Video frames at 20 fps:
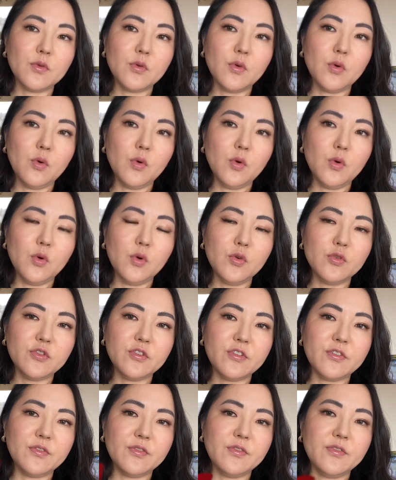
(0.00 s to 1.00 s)

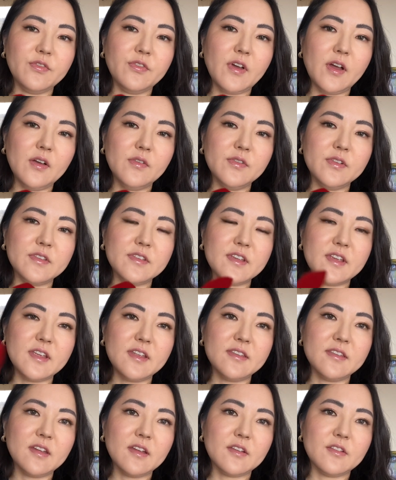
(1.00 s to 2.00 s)
gorgeous velvety
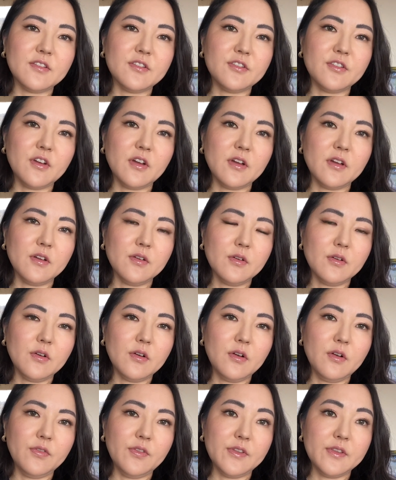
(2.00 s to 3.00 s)
texture
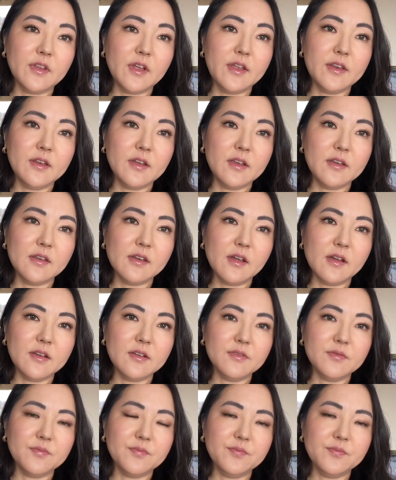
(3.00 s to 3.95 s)
of the 999.